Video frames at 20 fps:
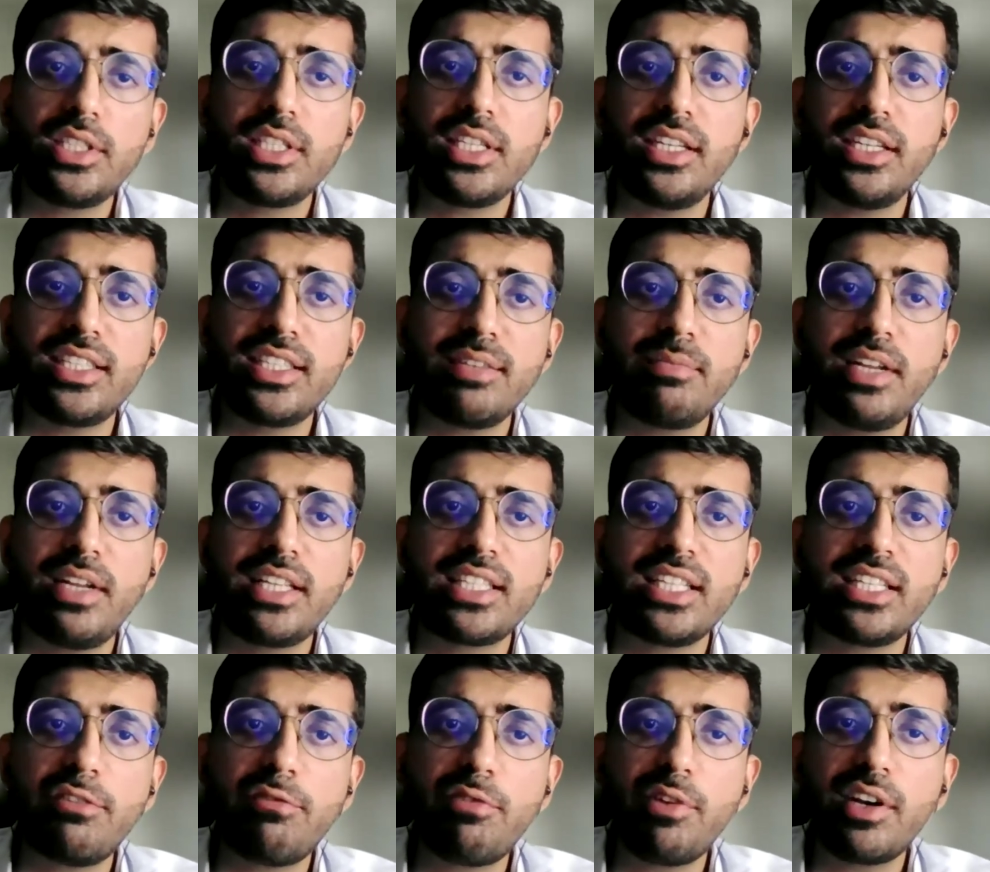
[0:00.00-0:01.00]
So
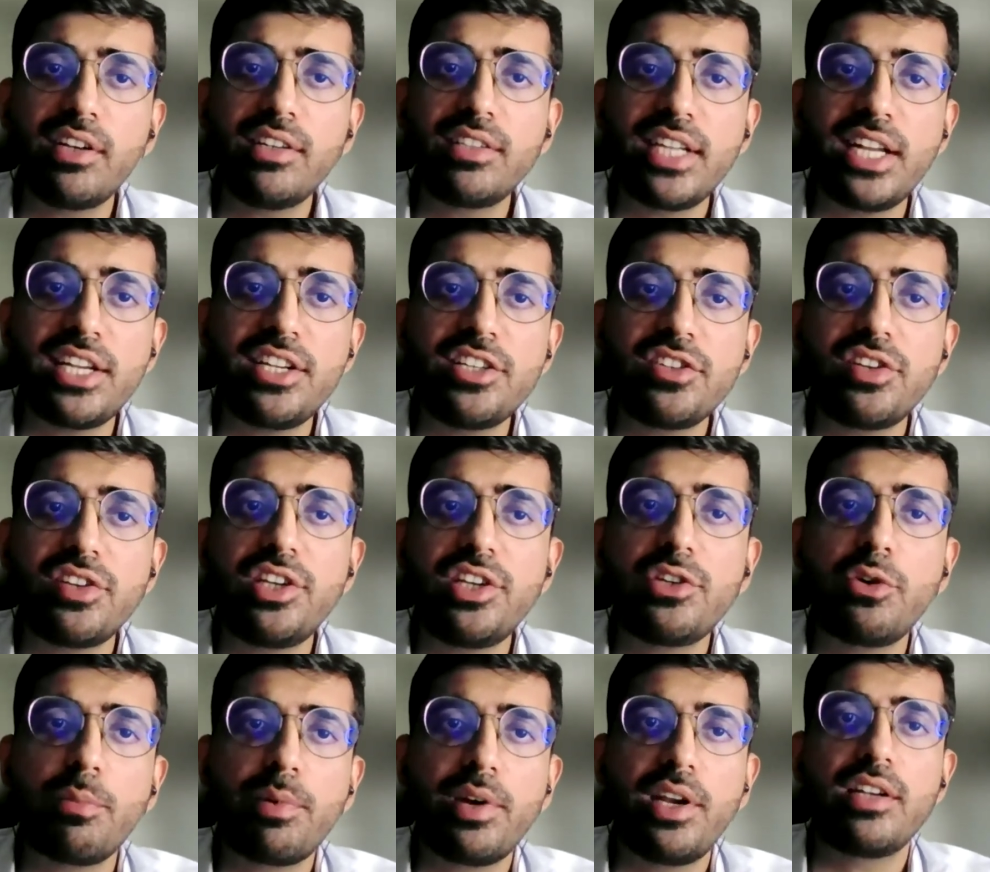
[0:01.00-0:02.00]
it's a difficult
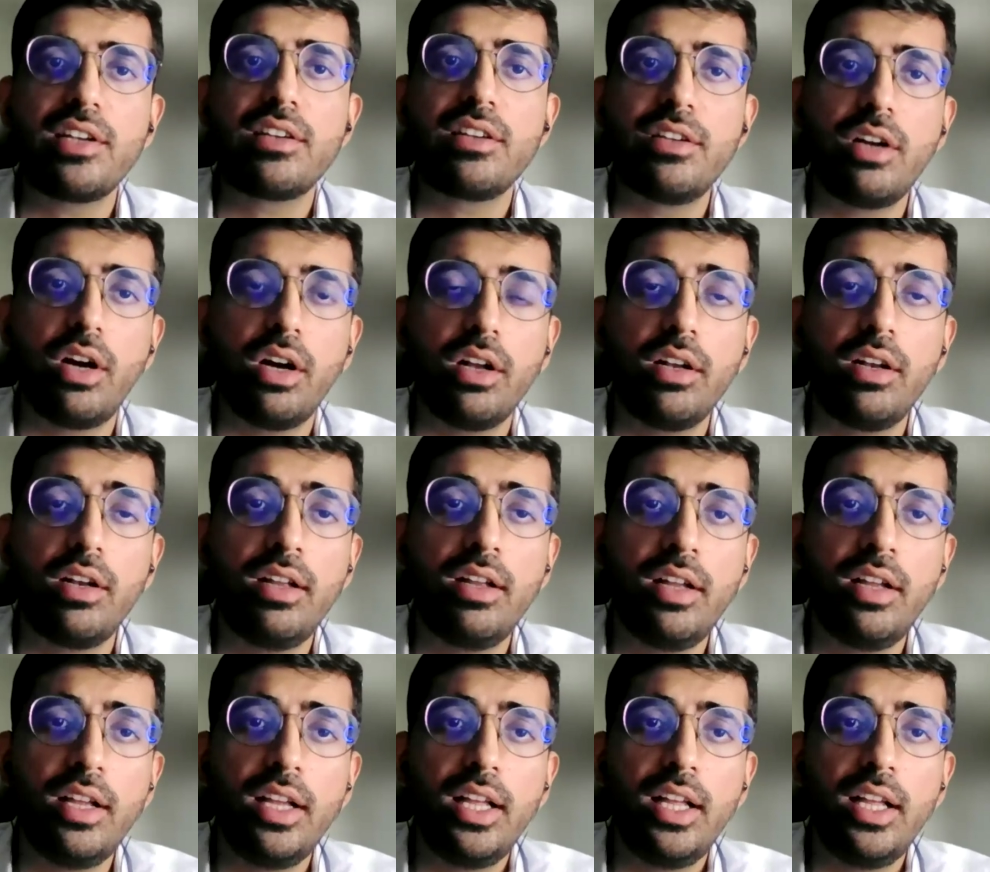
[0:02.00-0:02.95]
territory to operate on.